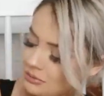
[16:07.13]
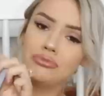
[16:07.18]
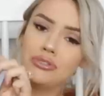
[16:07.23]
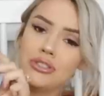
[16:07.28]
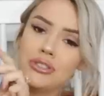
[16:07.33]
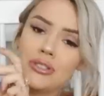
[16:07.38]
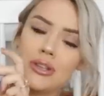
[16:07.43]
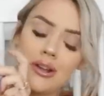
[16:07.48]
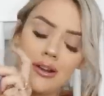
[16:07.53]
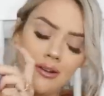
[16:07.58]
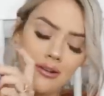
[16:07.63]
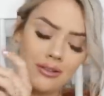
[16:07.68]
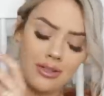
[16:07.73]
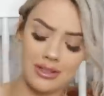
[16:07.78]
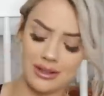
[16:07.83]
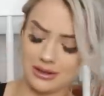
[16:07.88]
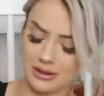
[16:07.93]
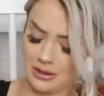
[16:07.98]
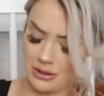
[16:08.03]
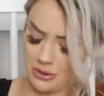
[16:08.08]
Is that not
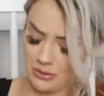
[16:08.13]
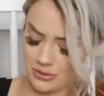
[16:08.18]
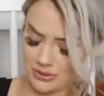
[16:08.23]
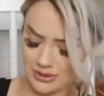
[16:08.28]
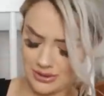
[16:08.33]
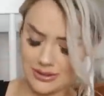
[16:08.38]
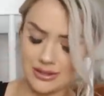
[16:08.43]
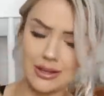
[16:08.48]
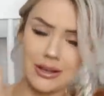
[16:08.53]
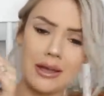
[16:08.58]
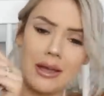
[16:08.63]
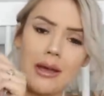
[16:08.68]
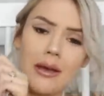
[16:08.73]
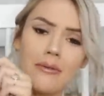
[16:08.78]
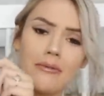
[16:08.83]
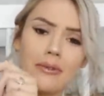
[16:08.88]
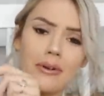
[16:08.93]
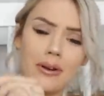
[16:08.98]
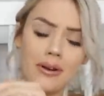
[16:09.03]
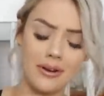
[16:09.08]
the cutest thing
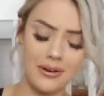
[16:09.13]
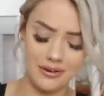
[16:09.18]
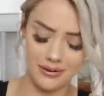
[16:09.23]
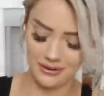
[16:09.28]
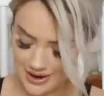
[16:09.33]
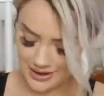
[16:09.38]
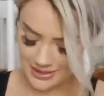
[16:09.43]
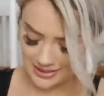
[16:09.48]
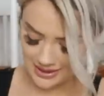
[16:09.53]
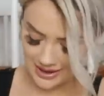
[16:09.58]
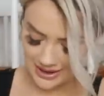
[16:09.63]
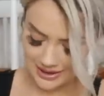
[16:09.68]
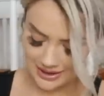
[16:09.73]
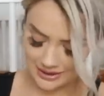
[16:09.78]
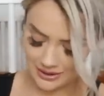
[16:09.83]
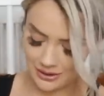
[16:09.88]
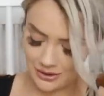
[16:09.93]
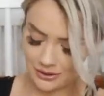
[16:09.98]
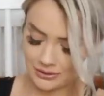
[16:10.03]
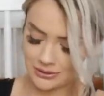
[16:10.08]
ever? And
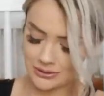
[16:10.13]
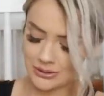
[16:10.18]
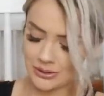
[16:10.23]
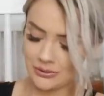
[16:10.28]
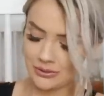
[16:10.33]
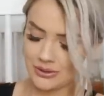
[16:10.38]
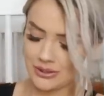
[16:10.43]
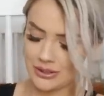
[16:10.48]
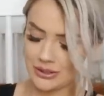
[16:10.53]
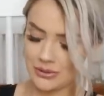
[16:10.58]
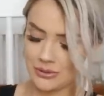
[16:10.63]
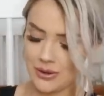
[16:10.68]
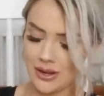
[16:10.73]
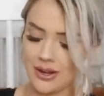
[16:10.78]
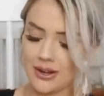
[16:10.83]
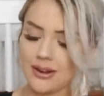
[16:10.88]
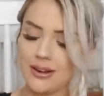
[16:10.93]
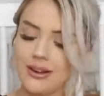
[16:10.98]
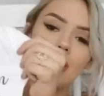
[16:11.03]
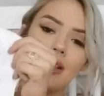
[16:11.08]
then also this
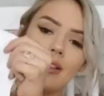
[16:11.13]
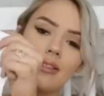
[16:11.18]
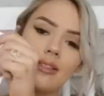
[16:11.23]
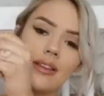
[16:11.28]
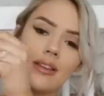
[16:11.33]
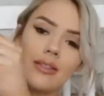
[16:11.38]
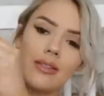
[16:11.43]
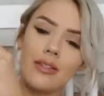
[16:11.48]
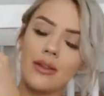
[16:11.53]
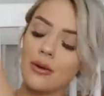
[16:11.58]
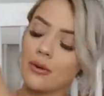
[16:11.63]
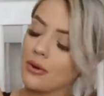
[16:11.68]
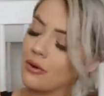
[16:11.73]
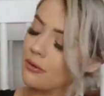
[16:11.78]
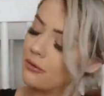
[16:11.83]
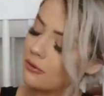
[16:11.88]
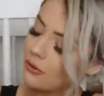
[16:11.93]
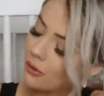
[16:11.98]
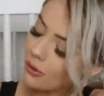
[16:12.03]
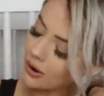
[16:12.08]
one. And then there were
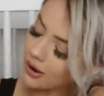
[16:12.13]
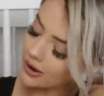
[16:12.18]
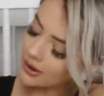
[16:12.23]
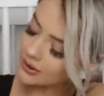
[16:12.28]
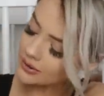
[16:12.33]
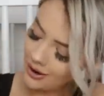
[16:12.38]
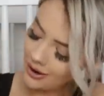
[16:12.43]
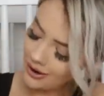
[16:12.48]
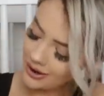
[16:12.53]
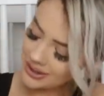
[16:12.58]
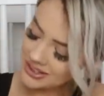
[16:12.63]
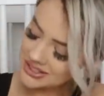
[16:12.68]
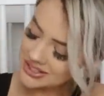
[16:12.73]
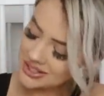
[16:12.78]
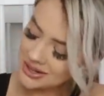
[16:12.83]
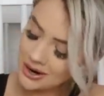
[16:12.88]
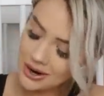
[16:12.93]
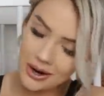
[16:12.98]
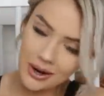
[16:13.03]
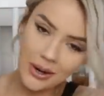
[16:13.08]
four heart,
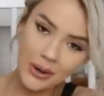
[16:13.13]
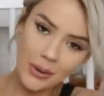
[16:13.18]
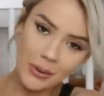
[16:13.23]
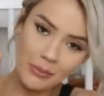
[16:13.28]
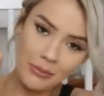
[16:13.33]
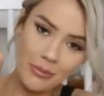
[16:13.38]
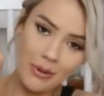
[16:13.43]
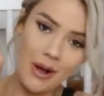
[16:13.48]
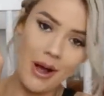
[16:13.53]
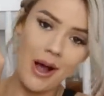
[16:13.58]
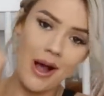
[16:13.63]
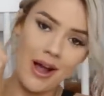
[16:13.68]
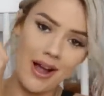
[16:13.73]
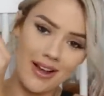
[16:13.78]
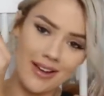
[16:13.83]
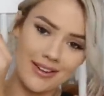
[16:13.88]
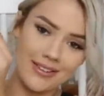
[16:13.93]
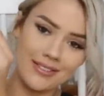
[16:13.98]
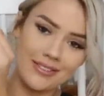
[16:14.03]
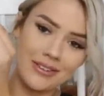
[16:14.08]
heart, paw,
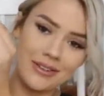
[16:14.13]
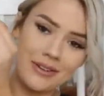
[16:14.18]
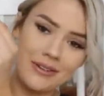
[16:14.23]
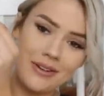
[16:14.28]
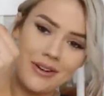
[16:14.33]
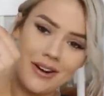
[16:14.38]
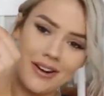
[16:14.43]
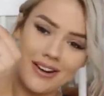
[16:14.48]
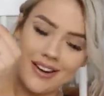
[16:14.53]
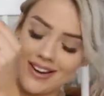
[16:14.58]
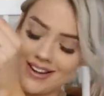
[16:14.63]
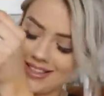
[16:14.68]
and a little heart.